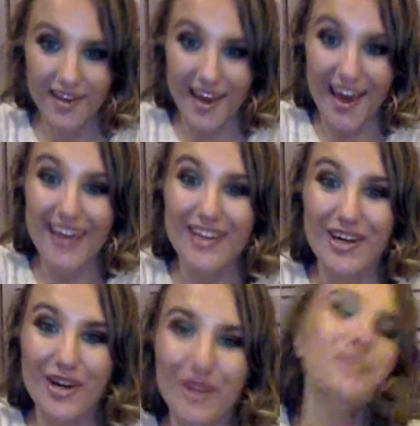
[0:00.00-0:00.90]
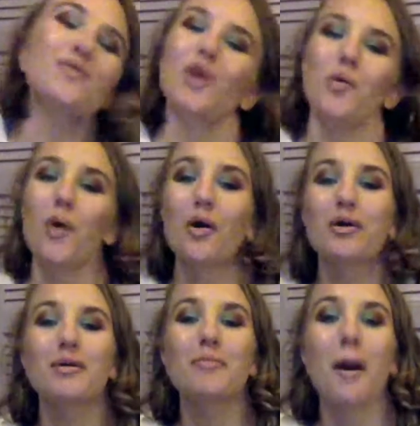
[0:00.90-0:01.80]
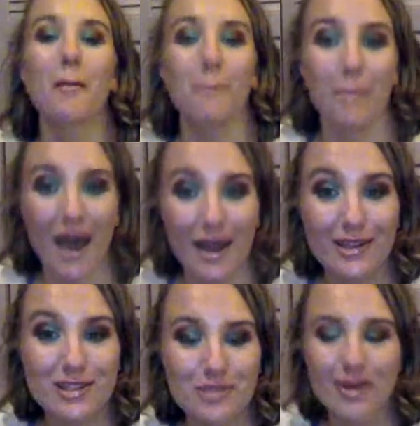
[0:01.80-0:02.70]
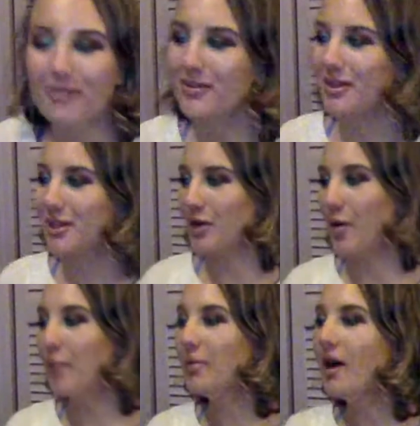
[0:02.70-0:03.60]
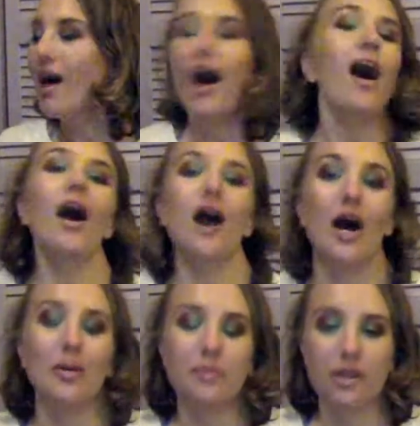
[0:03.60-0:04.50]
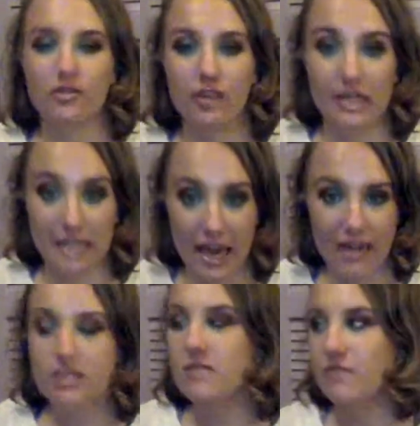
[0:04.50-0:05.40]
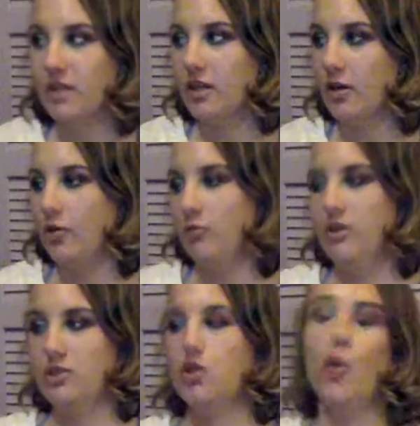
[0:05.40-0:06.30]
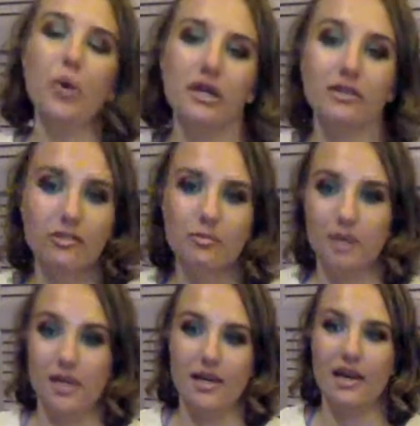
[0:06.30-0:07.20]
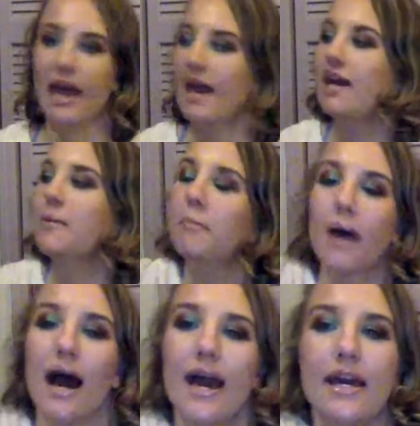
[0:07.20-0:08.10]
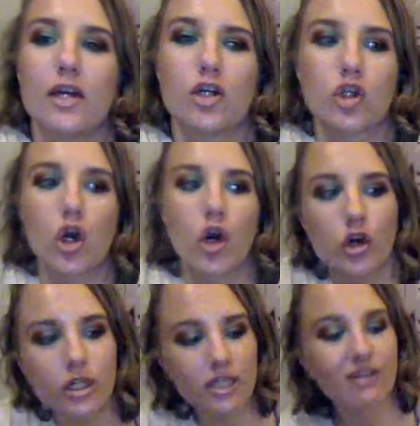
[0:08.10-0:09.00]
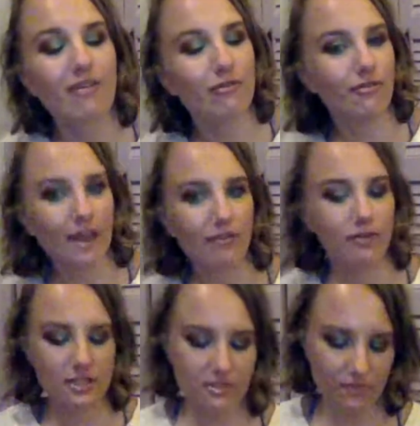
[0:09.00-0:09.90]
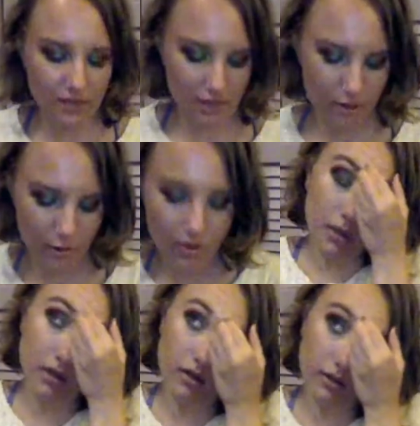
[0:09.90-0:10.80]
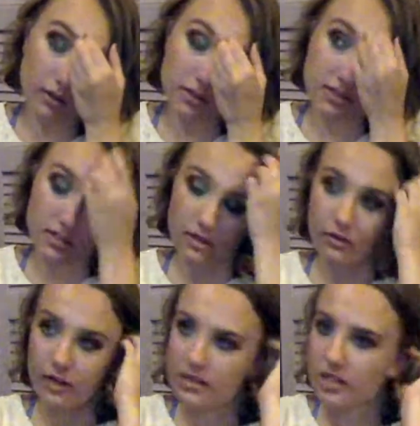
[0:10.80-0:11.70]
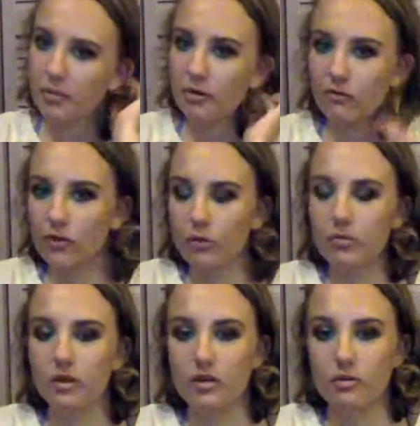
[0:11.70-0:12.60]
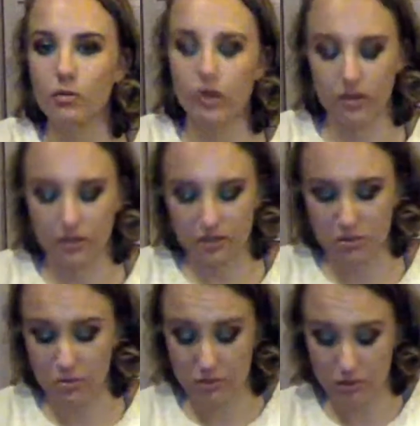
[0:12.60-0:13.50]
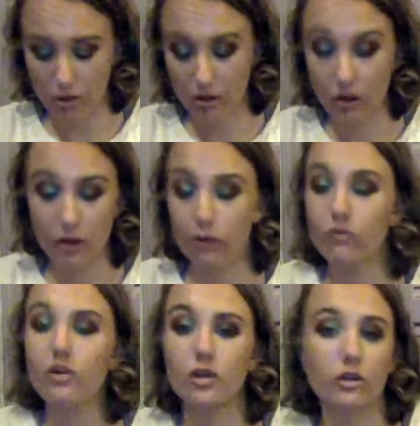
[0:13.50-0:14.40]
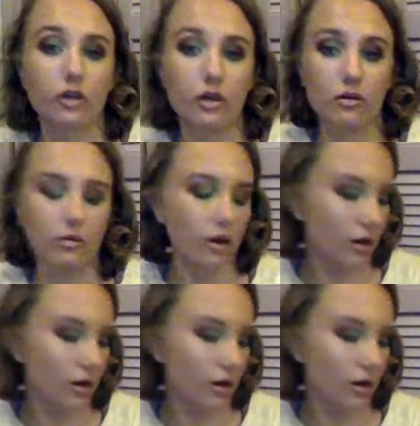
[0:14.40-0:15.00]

Hey y'all, welcome back to my video. Today's video is going to be my current favorites video. Let's see, the last time I filmed one of these was, God, over a year ago.